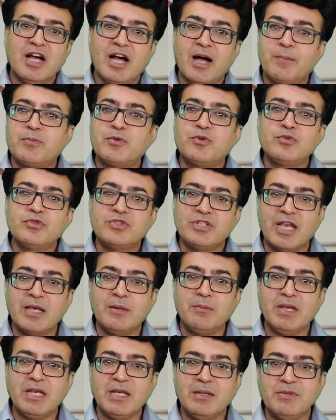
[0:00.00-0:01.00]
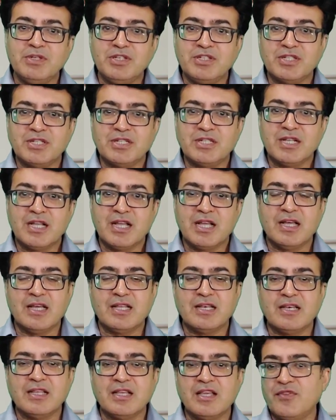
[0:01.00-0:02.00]
up to 10 millimeter
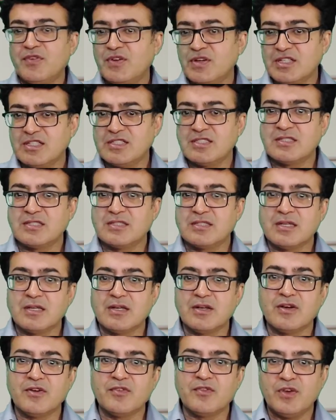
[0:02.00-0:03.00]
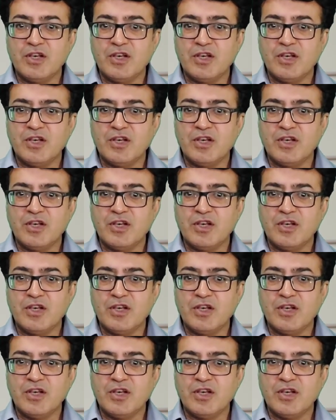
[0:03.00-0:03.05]
and if it is uh,